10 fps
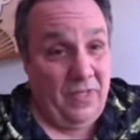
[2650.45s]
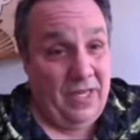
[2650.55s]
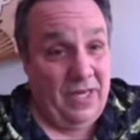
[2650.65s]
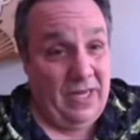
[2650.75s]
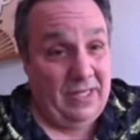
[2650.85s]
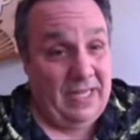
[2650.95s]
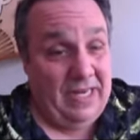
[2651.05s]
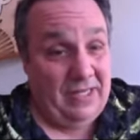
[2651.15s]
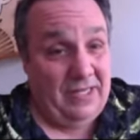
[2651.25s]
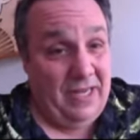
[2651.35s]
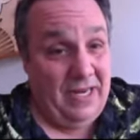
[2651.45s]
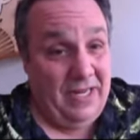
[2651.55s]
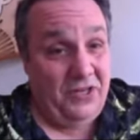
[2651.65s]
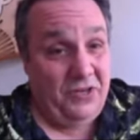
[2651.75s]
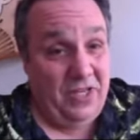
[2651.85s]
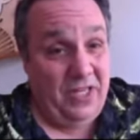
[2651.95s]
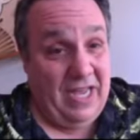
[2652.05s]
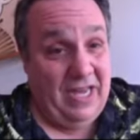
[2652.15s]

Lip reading: in Tennessee. Did you see that?